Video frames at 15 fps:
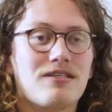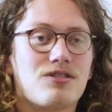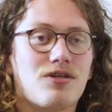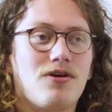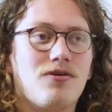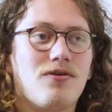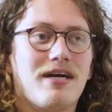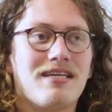
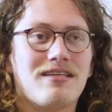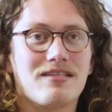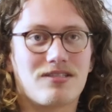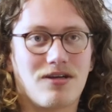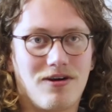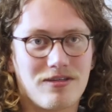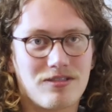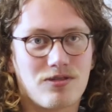So in
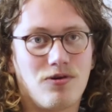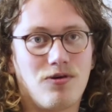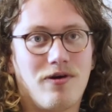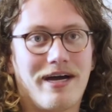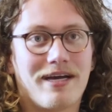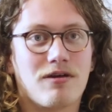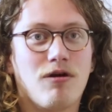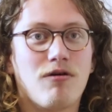this
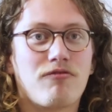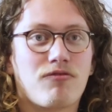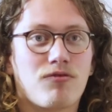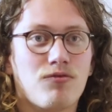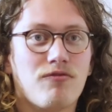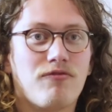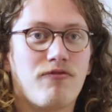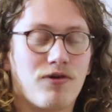article, I go
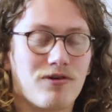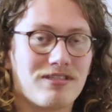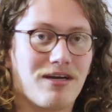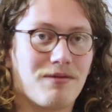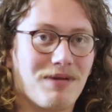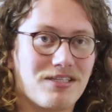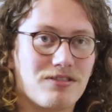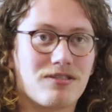through four
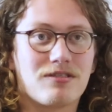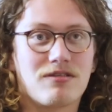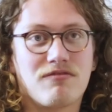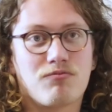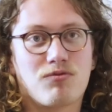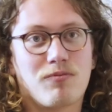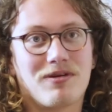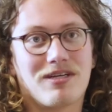dimensions
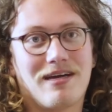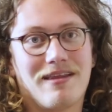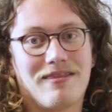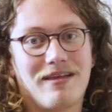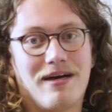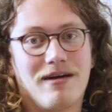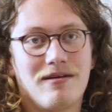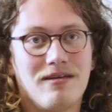of
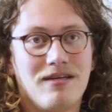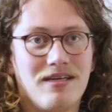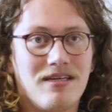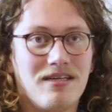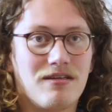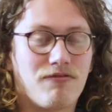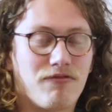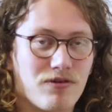propaganda.
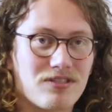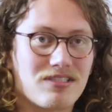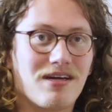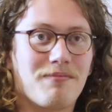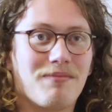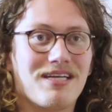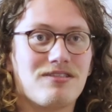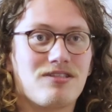The first
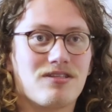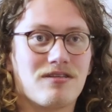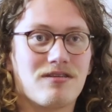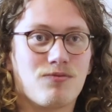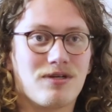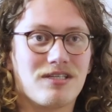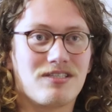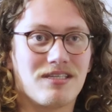
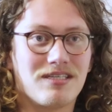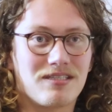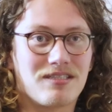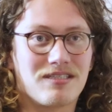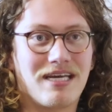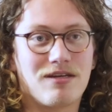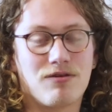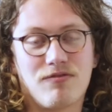dimension, which
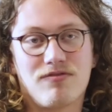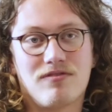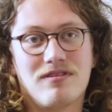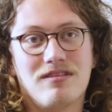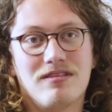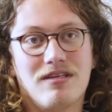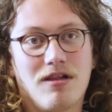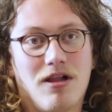is that of
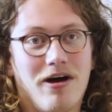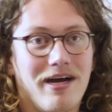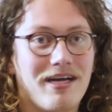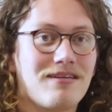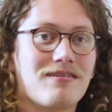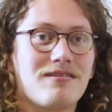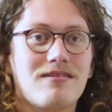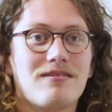the
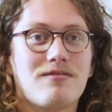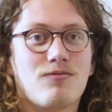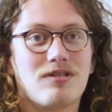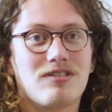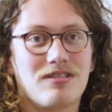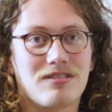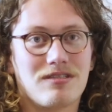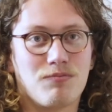line,
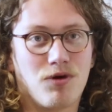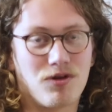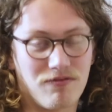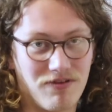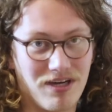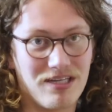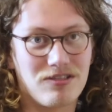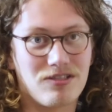which is
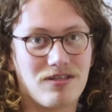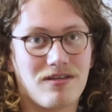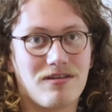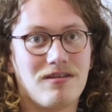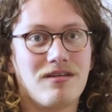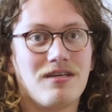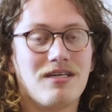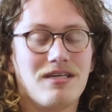
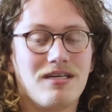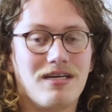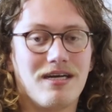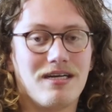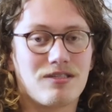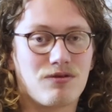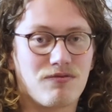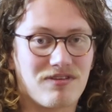motivation,
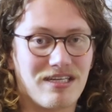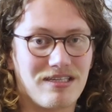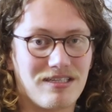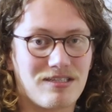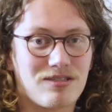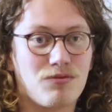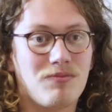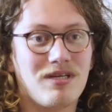something that
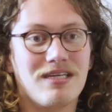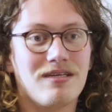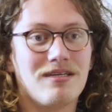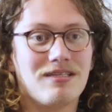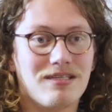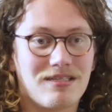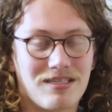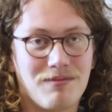is to be
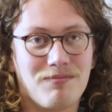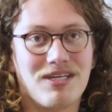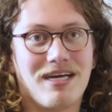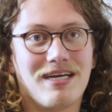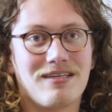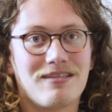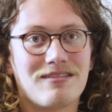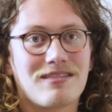
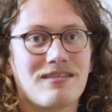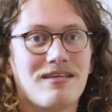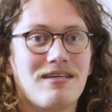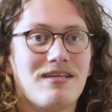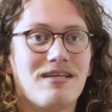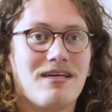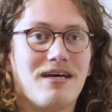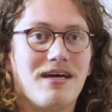disseminated.
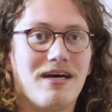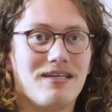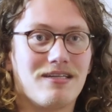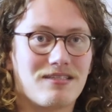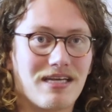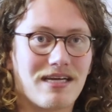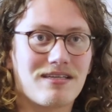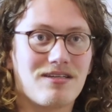The
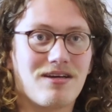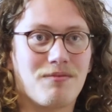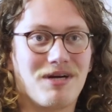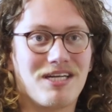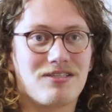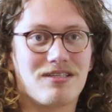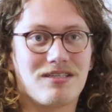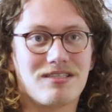second
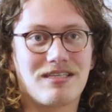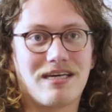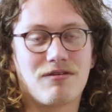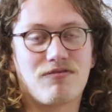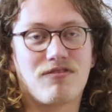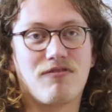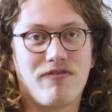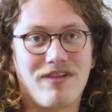dimension is that
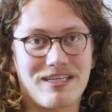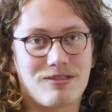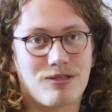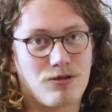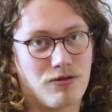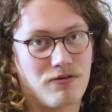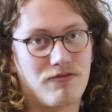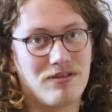of the flat
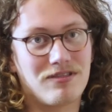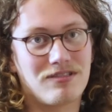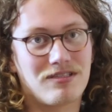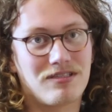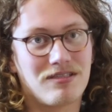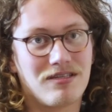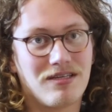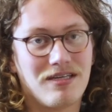
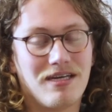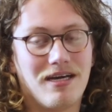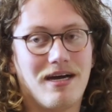surface.